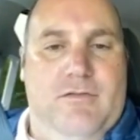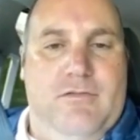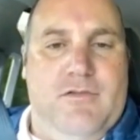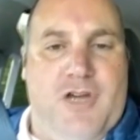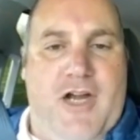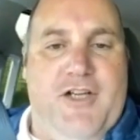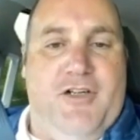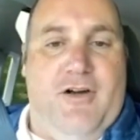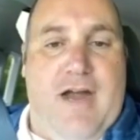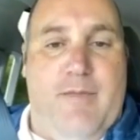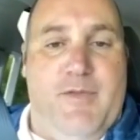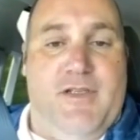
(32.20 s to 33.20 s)
tried to
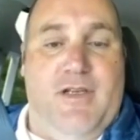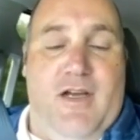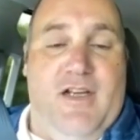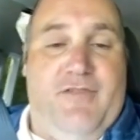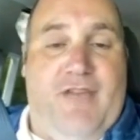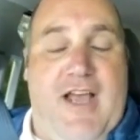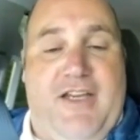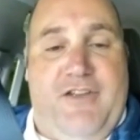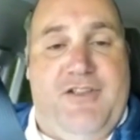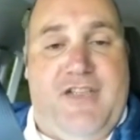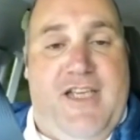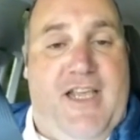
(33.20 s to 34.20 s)
grab his gun. In fact, you
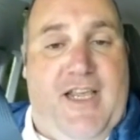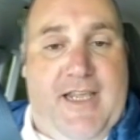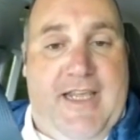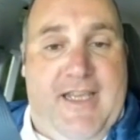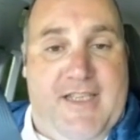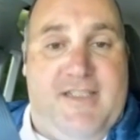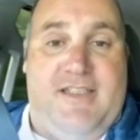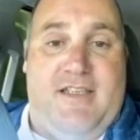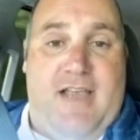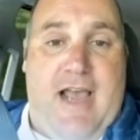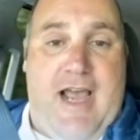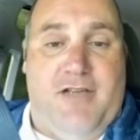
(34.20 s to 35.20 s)
see, he gets his
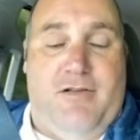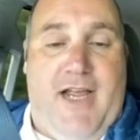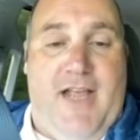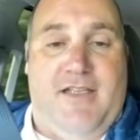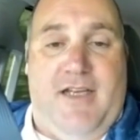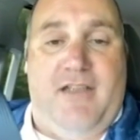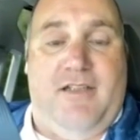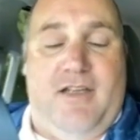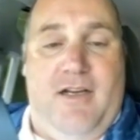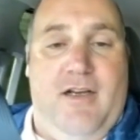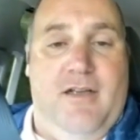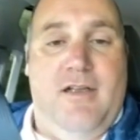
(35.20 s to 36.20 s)
actual hands on the
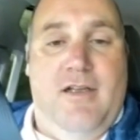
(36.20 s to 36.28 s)
gun.